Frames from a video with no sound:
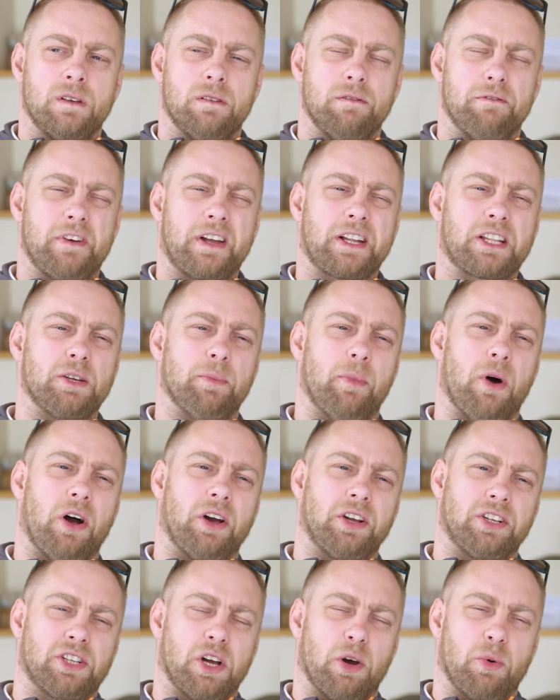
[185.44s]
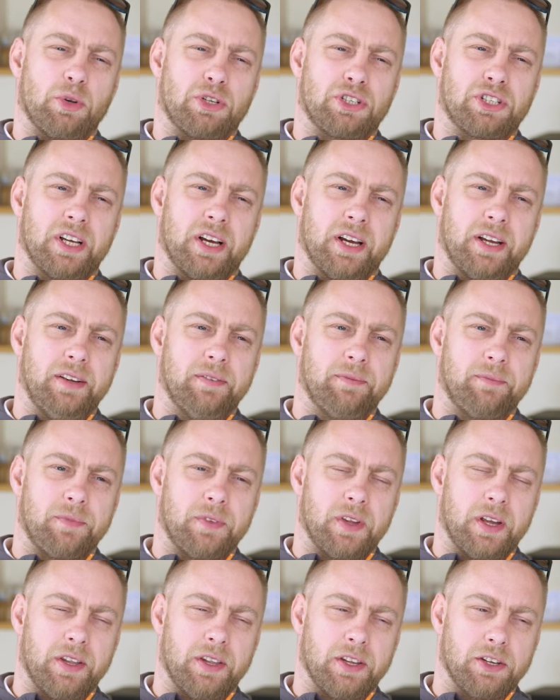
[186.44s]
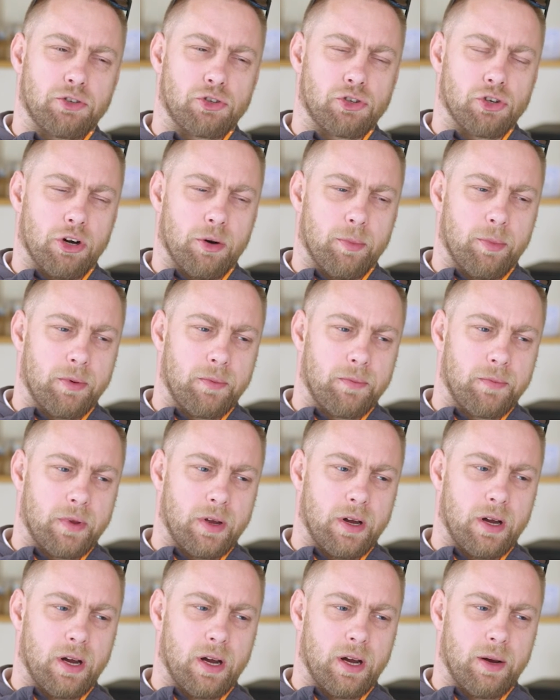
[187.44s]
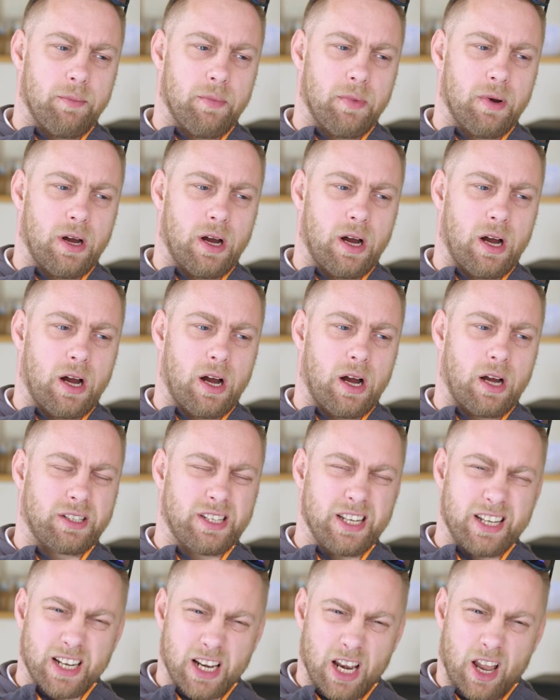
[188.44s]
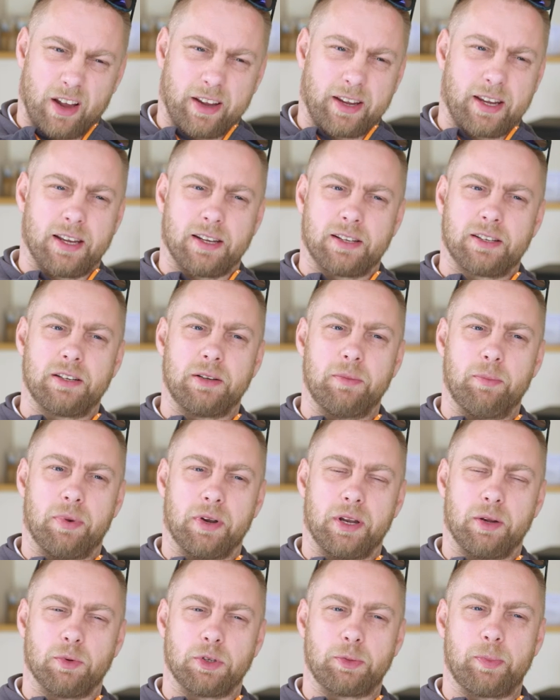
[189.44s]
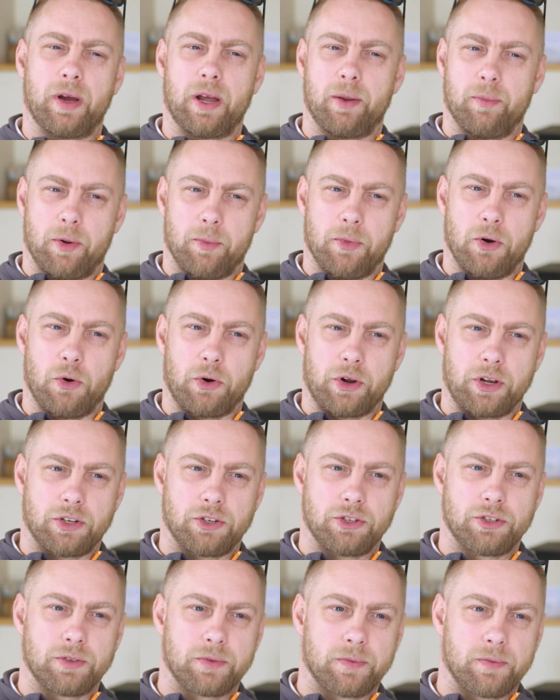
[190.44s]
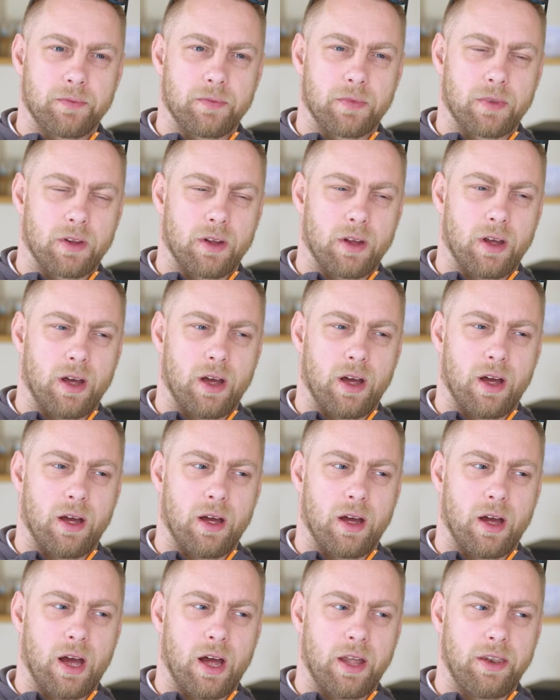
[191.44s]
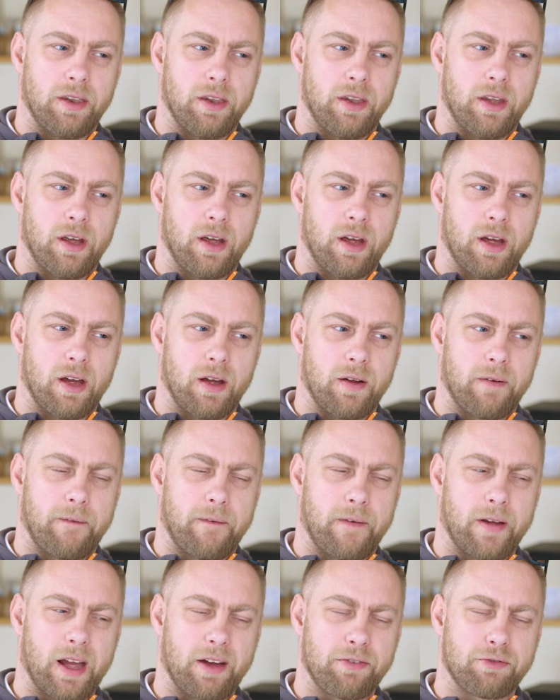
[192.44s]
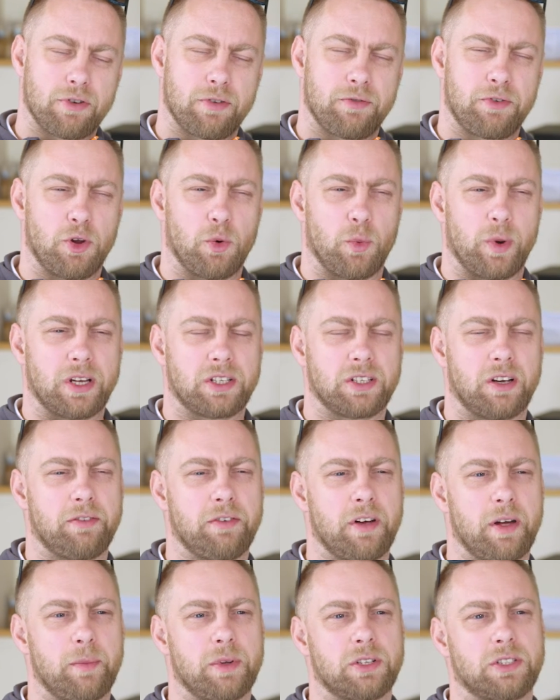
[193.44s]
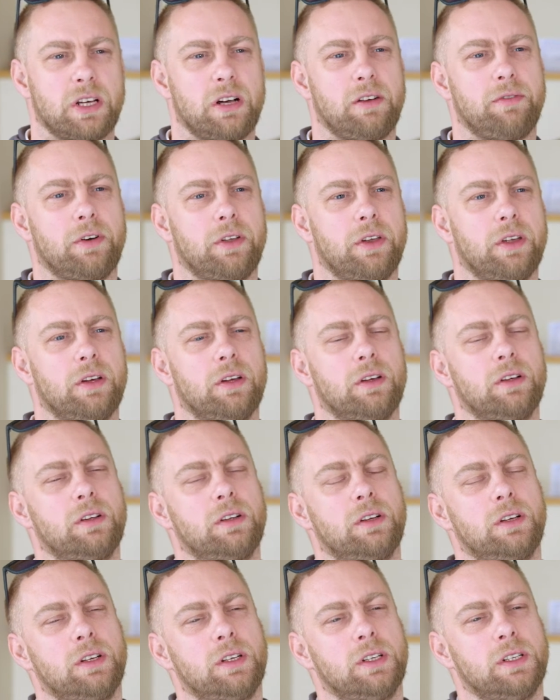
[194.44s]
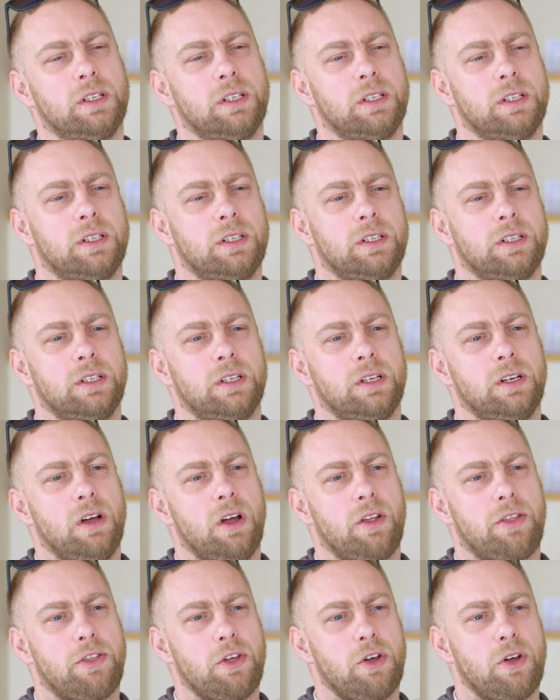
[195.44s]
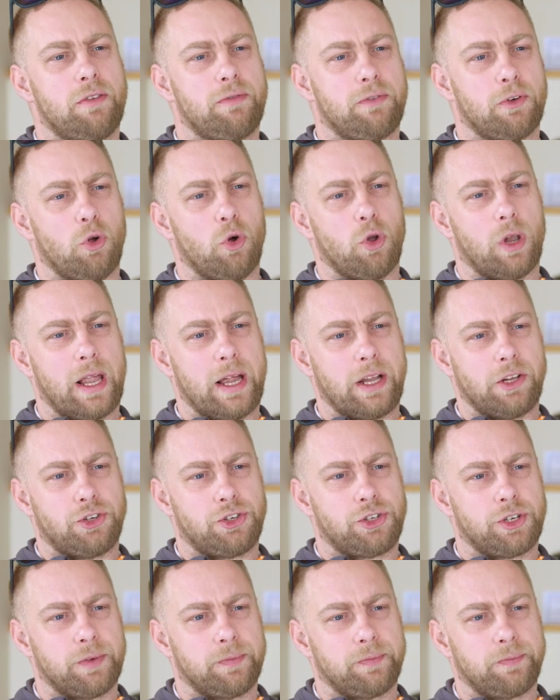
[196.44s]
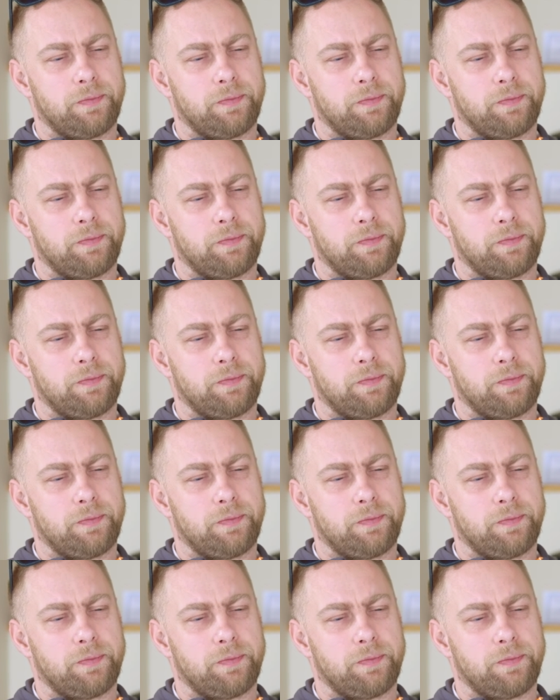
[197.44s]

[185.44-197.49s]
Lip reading: victimised, I would say, in this job. I didn't like it, but it was paying my mortgage. And after a few weeks, I found myself on a 3rd floor ledge,